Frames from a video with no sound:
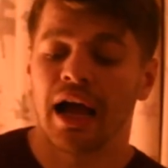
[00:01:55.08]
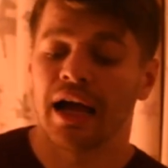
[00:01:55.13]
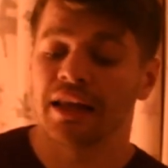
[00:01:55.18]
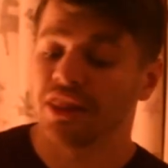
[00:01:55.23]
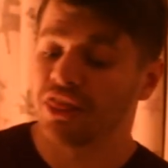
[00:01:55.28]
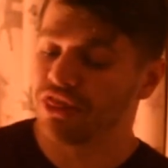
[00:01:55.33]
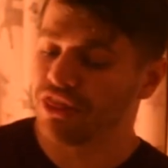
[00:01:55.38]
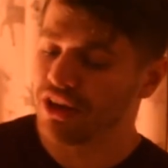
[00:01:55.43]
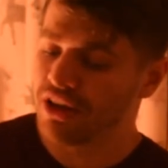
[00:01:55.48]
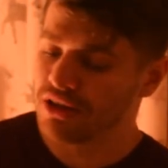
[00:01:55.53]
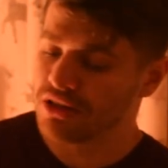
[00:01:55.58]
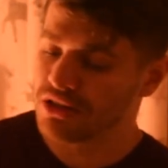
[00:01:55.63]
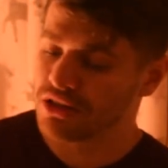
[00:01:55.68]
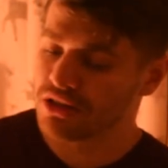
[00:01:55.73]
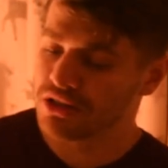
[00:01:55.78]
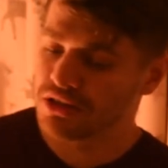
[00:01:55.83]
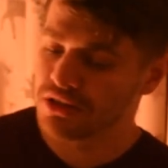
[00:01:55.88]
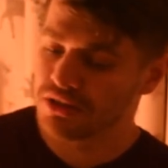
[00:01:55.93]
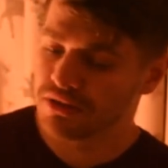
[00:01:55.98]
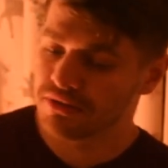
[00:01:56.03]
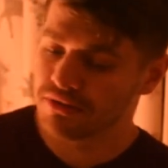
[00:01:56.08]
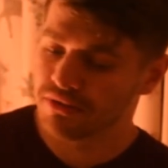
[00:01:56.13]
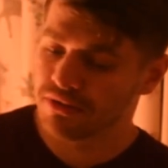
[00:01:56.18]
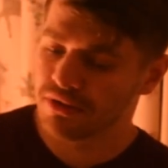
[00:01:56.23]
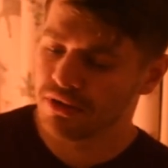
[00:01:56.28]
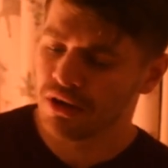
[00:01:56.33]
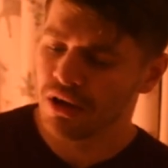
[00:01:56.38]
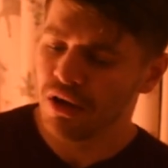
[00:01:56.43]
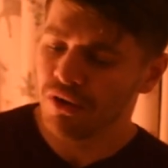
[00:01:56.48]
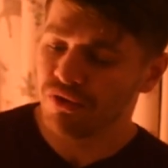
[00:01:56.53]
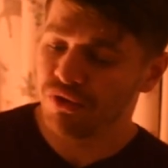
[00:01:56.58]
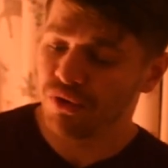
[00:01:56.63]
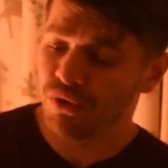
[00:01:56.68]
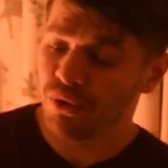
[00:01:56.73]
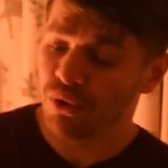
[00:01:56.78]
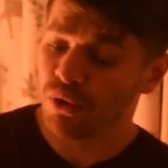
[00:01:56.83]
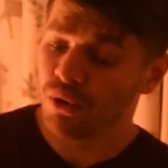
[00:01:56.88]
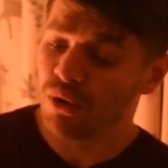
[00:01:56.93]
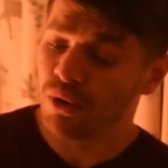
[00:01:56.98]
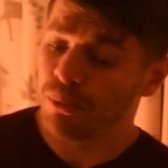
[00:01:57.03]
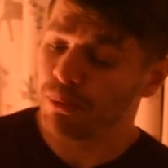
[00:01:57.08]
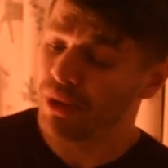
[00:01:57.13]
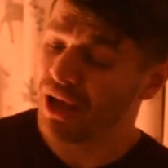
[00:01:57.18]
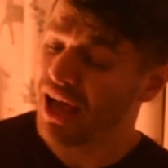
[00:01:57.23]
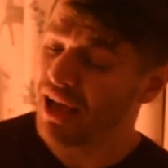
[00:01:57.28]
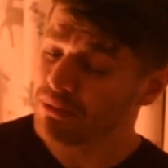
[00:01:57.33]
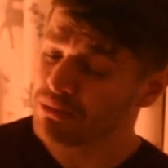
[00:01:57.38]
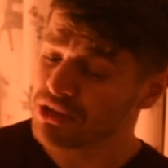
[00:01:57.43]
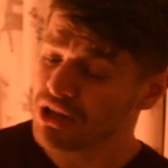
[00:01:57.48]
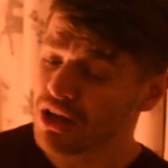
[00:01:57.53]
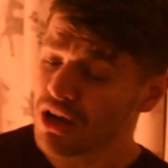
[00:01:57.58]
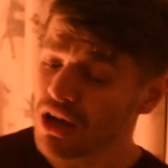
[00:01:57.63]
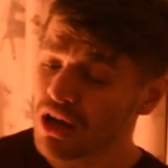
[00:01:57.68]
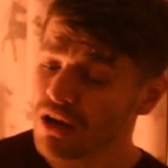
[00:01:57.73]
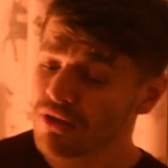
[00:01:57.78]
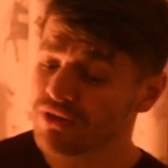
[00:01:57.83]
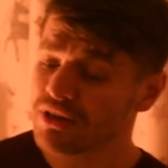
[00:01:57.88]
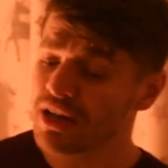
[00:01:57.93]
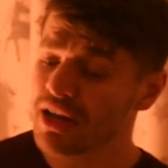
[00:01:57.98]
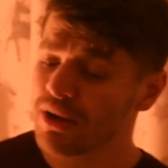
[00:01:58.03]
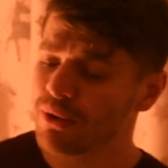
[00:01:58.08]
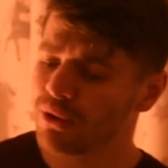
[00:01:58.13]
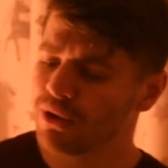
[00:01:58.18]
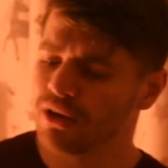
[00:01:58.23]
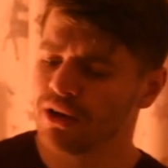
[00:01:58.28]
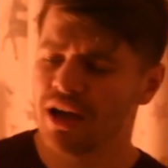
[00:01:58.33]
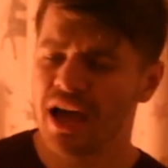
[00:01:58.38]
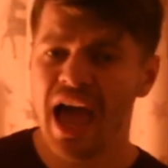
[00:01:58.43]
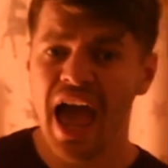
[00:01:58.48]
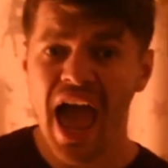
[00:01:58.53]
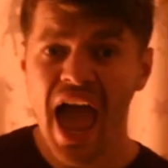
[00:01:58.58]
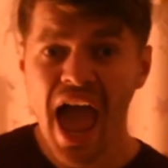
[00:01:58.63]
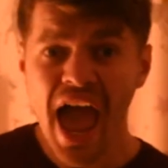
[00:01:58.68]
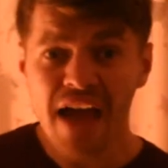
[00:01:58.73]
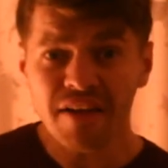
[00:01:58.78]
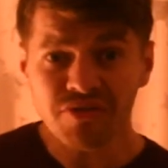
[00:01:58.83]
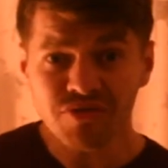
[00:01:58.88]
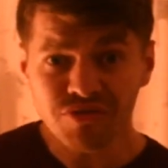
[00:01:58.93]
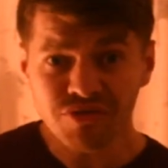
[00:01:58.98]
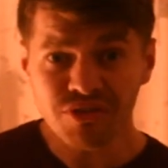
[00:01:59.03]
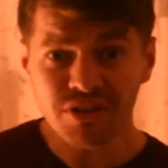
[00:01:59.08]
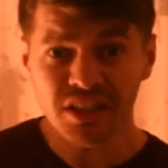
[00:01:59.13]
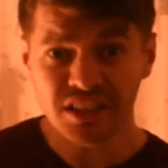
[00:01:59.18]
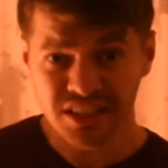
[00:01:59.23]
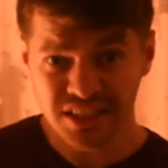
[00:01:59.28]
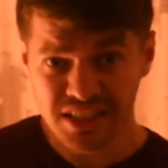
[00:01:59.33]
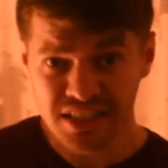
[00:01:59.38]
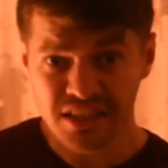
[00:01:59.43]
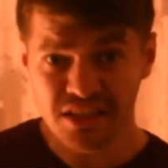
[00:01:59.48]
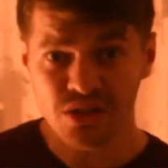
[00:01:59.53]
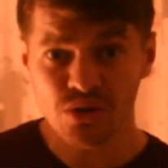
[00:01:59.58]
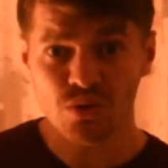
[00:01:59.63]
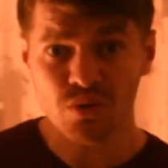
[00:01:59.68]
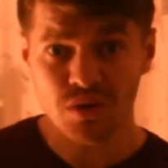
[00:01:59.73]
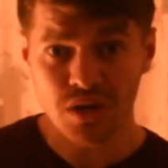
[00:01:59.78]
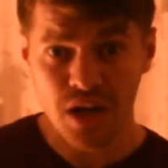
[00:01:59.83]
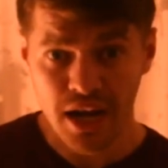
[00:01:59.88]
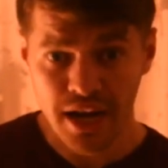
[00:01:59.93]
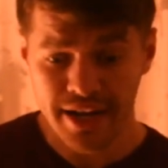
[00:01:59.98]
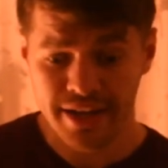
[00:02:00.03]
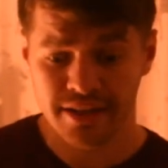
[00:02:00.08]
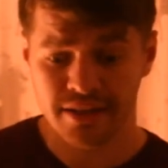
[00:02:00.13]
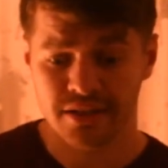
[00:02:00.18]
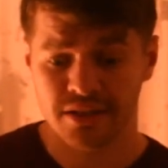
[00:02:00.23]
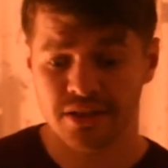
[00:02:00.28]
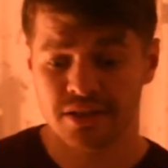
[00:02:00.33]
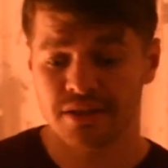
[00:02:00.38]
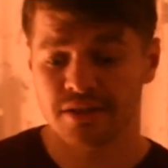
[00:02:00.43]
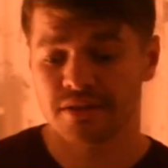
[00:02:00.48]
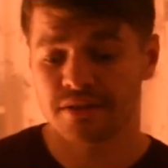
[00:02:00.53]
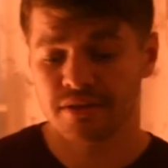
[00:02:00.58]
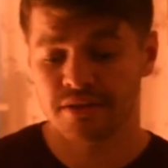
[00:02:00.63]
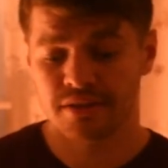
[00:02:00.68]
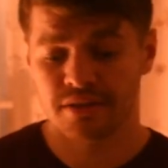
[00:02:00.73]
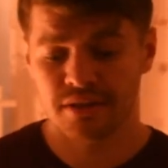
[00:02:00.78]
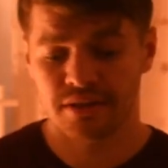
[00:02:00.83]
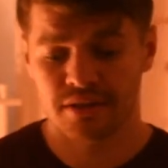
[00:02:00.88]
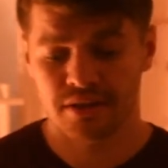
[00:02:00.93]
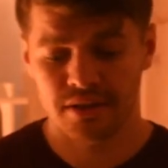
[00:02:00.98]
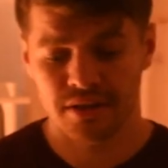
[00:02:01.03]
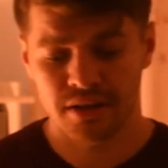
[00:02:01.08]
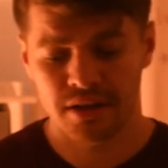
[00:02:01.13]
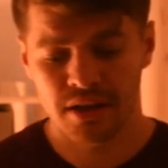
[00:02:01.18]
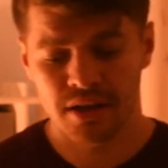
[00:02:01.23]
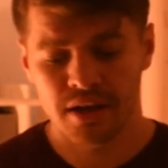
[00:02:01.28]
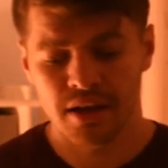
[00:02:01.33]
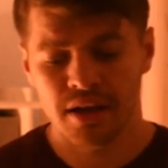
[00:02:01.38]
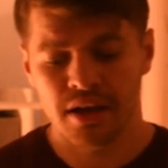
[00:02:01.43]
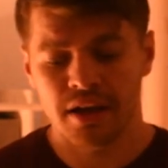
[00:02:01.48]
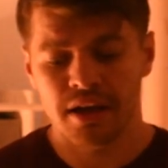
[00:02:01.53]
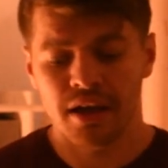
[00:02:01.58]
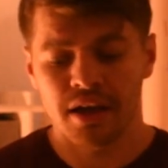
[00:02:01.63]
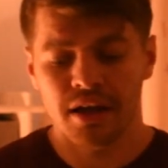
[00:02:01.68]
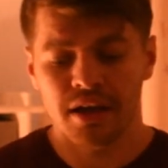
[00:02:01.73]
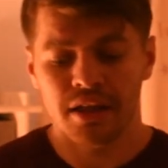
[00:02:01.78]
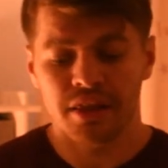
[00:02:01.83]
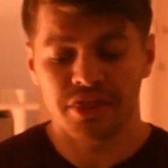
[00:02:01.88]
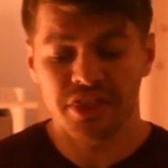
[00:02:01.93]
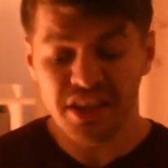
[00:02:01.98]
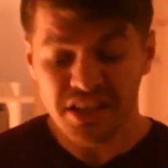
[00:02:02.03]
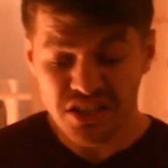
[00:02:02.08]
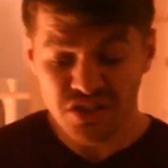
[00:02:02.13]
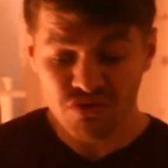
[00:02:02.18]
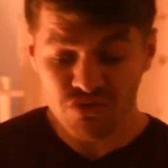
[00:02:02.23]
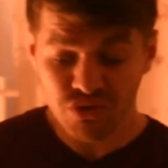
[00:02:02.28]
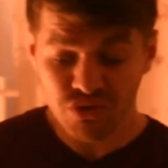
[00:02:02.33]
And thus, for perhaps half an hour, every single night, this